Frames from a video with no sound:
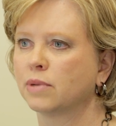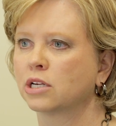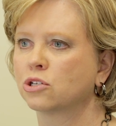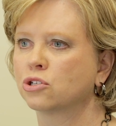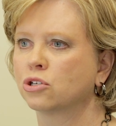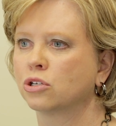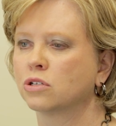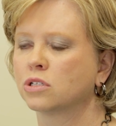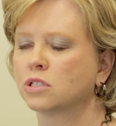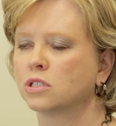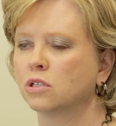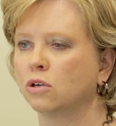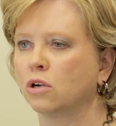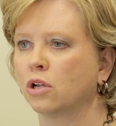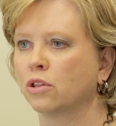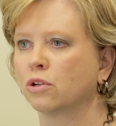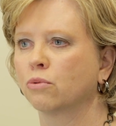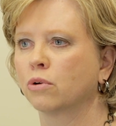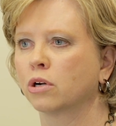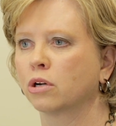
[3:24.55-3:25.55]
make sure you're still
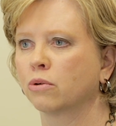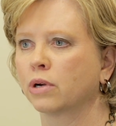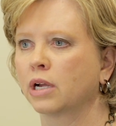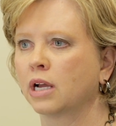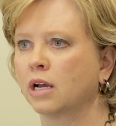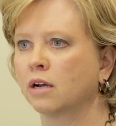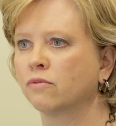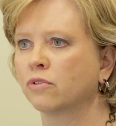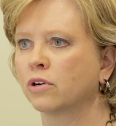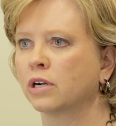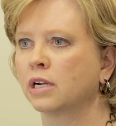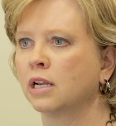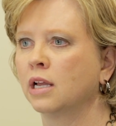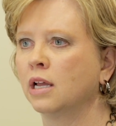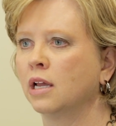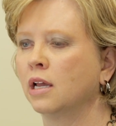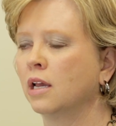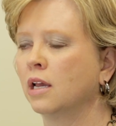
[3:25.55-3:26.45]
on the road to recovery.